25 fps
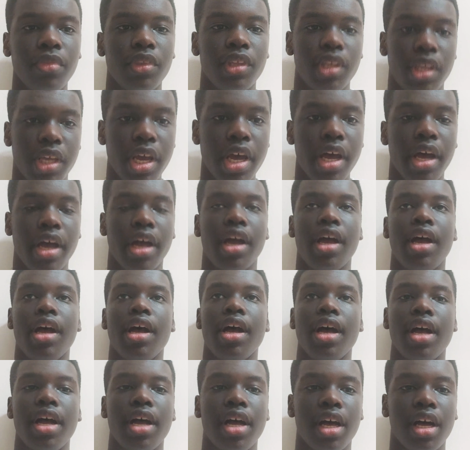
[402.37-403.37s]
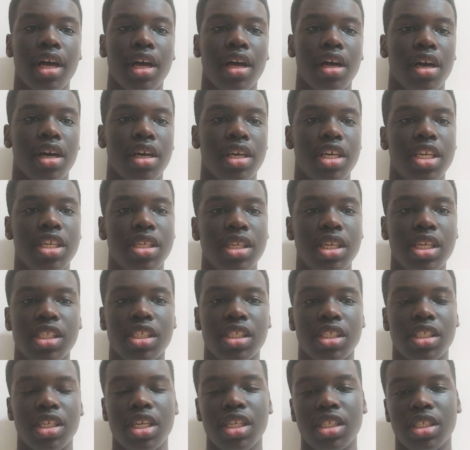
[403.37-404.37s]
yeah,
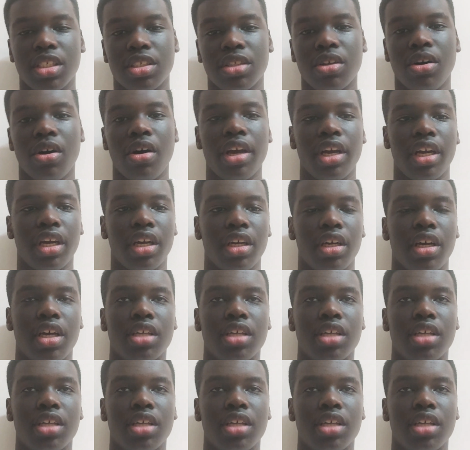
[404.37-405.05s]
he's starting